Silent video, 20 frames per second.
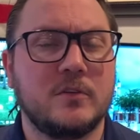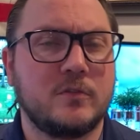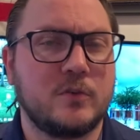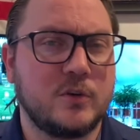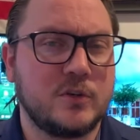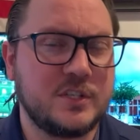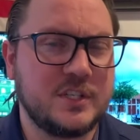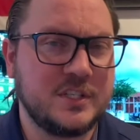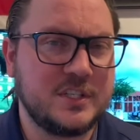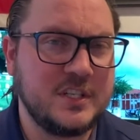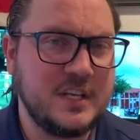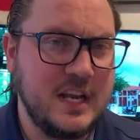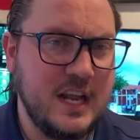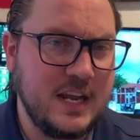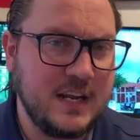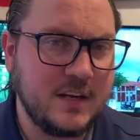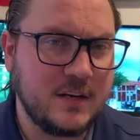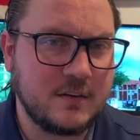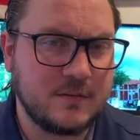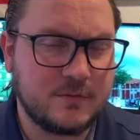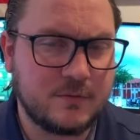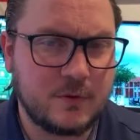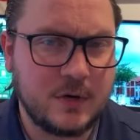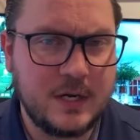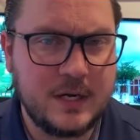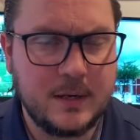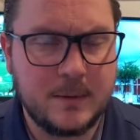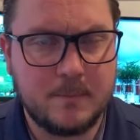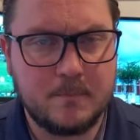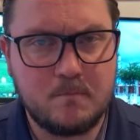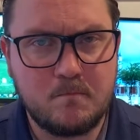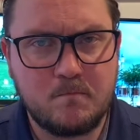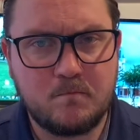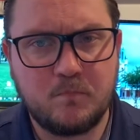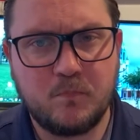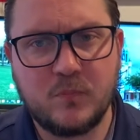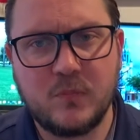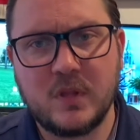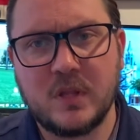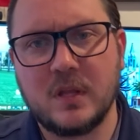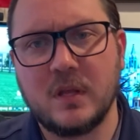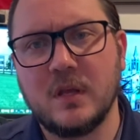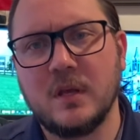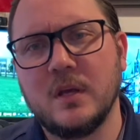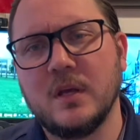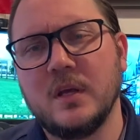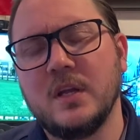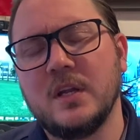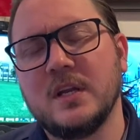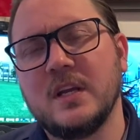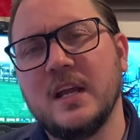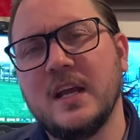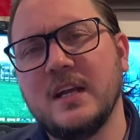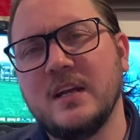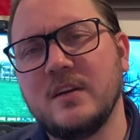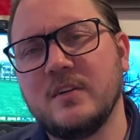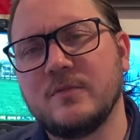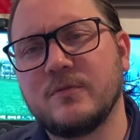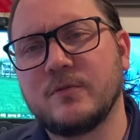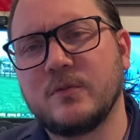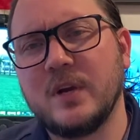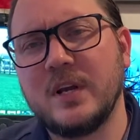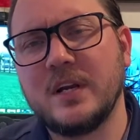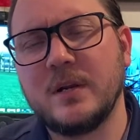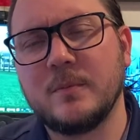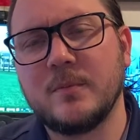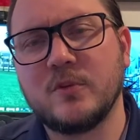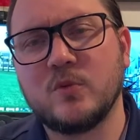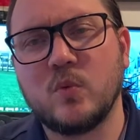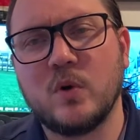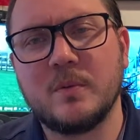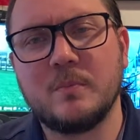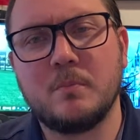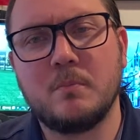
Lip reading: First is negative freedom. Negative freedom is what